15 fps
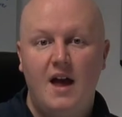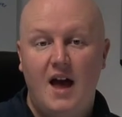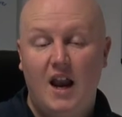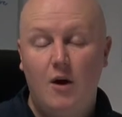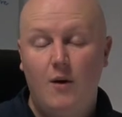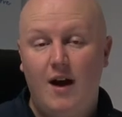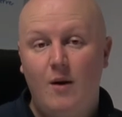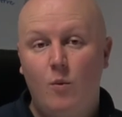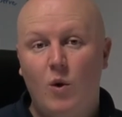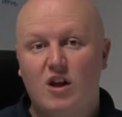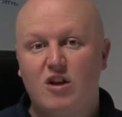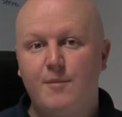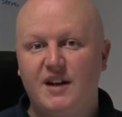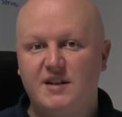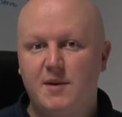Hello and
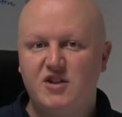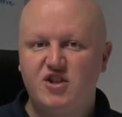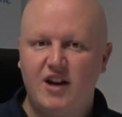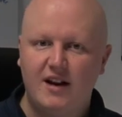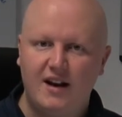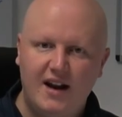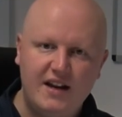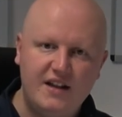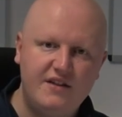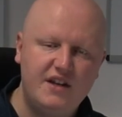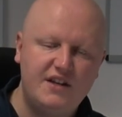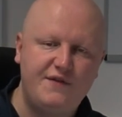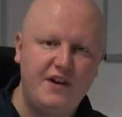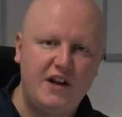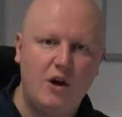welcome back to my channel, and in
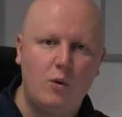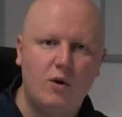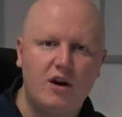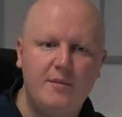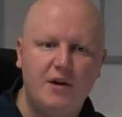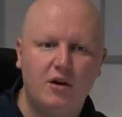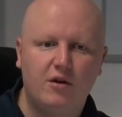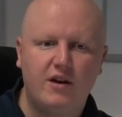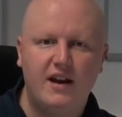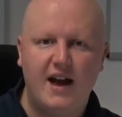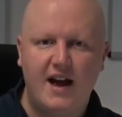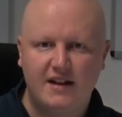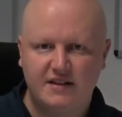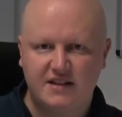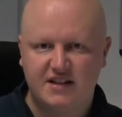this video we're going to be looking
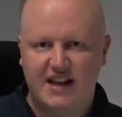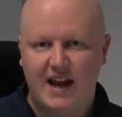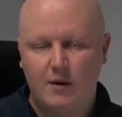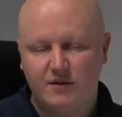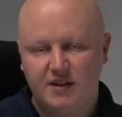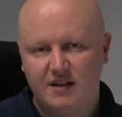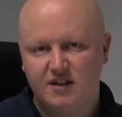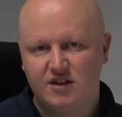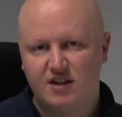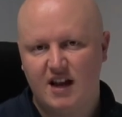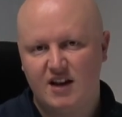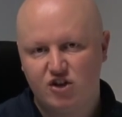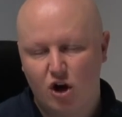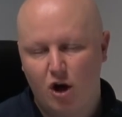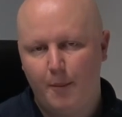at
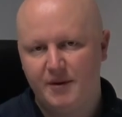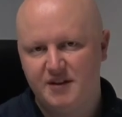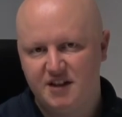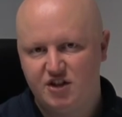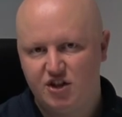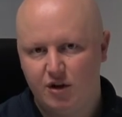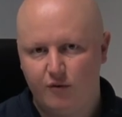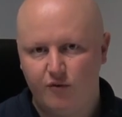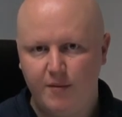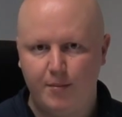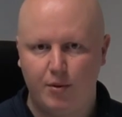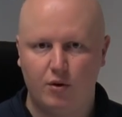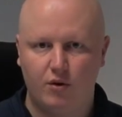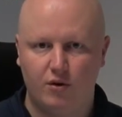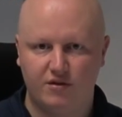scouting/opposition
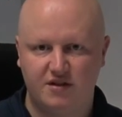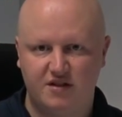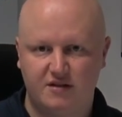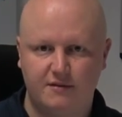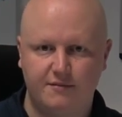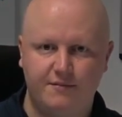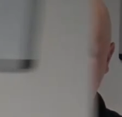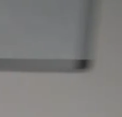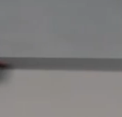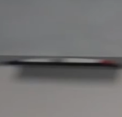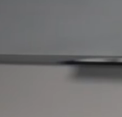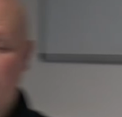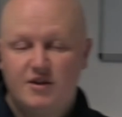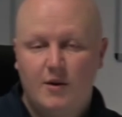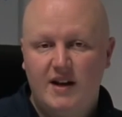reports.
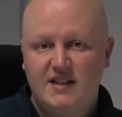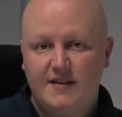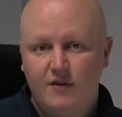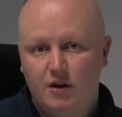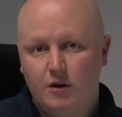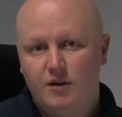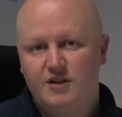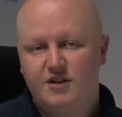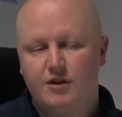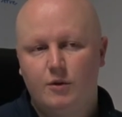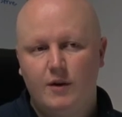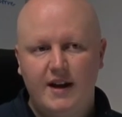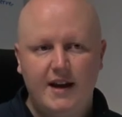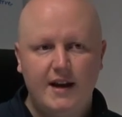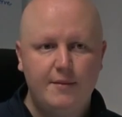So as I've alluded to
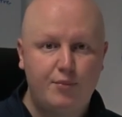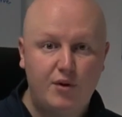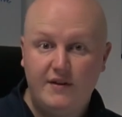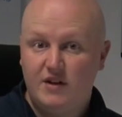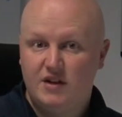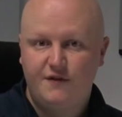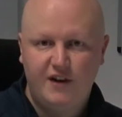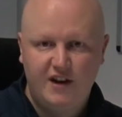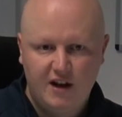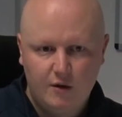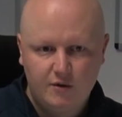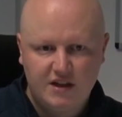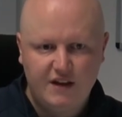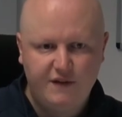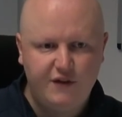in previous
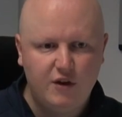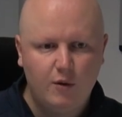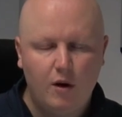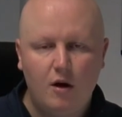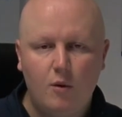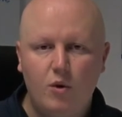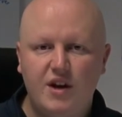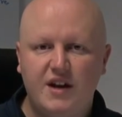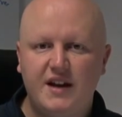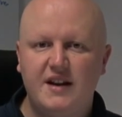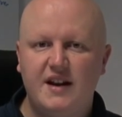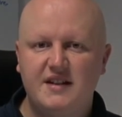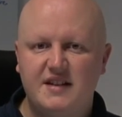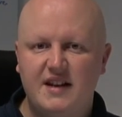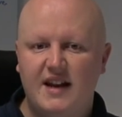videos, if you are working
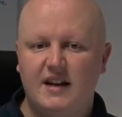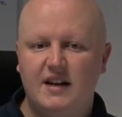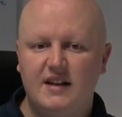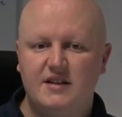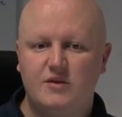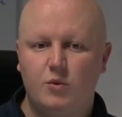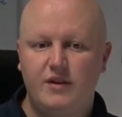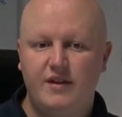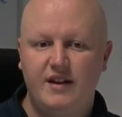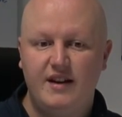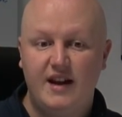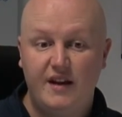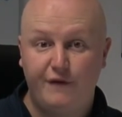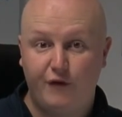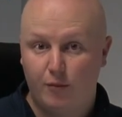as an analyst within
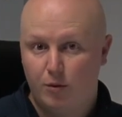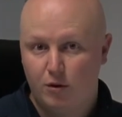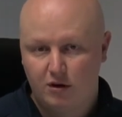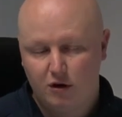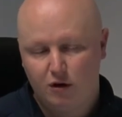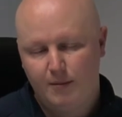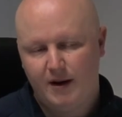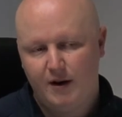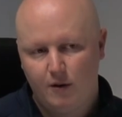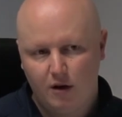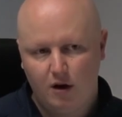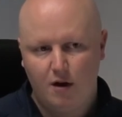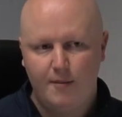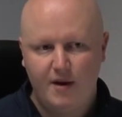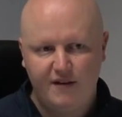a football club, I know a
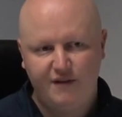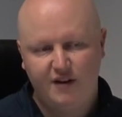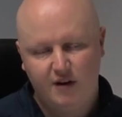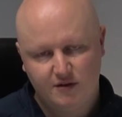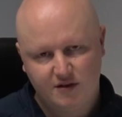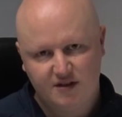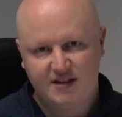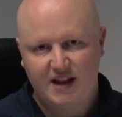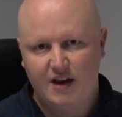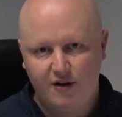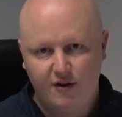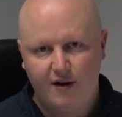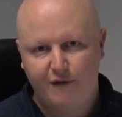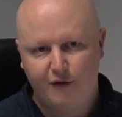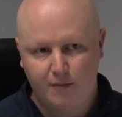lot of my videos are centered
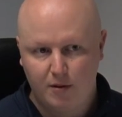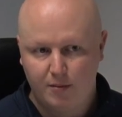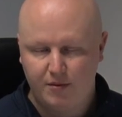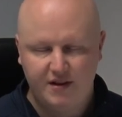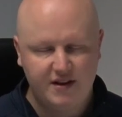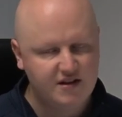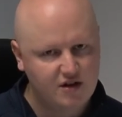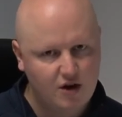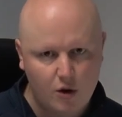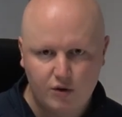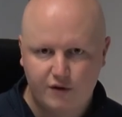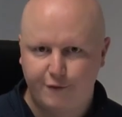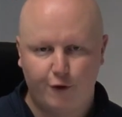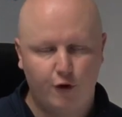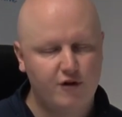around football, but this
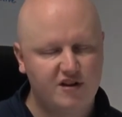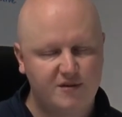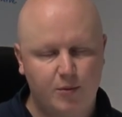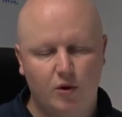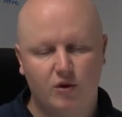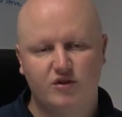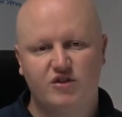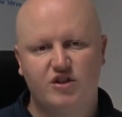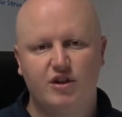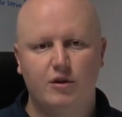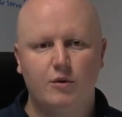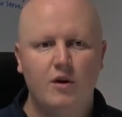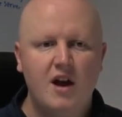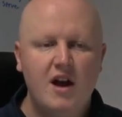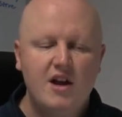goes for other sports
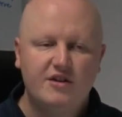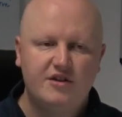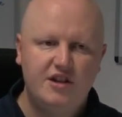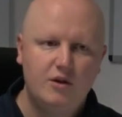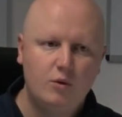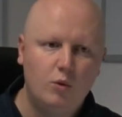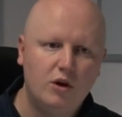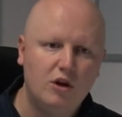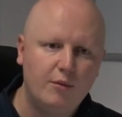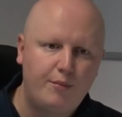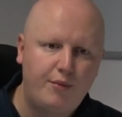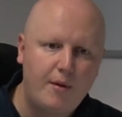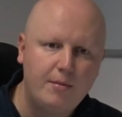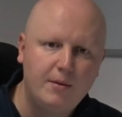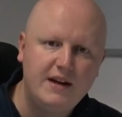too, so you will
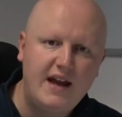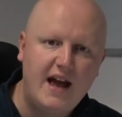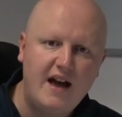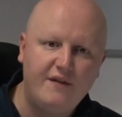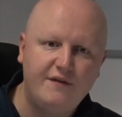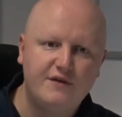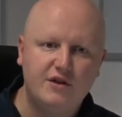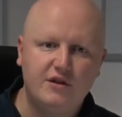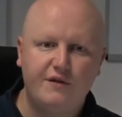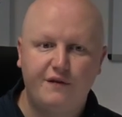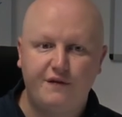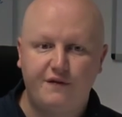probably have to